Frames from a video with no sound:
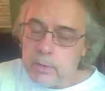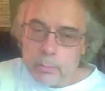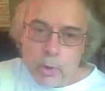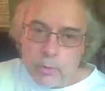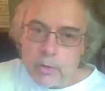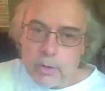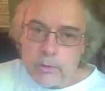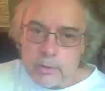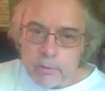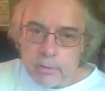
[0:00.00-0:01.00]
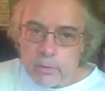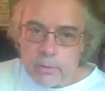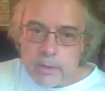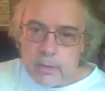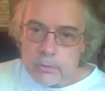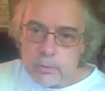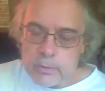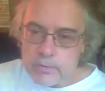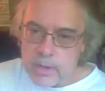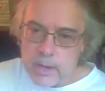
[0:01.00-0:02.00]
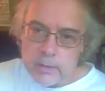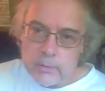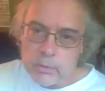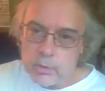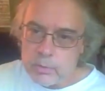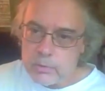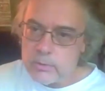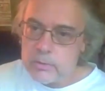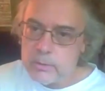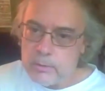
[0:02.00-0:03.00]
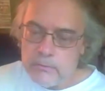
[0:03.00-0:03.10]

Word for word: the protocols of the learned elders of Zion, which was this uh,